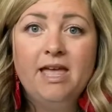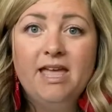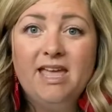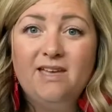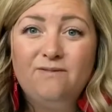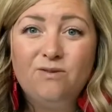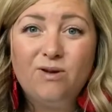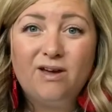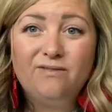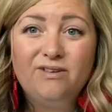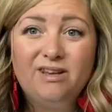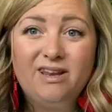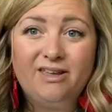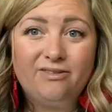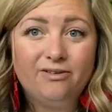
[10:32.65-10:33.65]
If you have
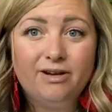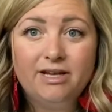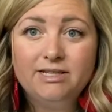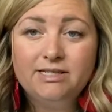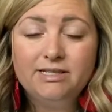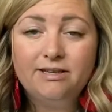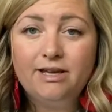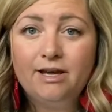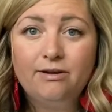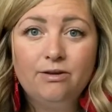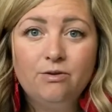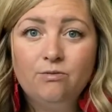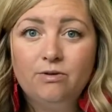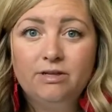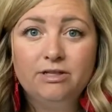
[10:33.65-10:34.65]
another idea how
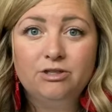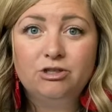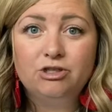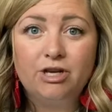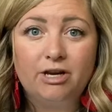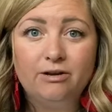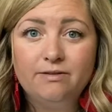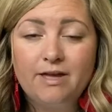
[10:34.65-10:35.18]
you want to share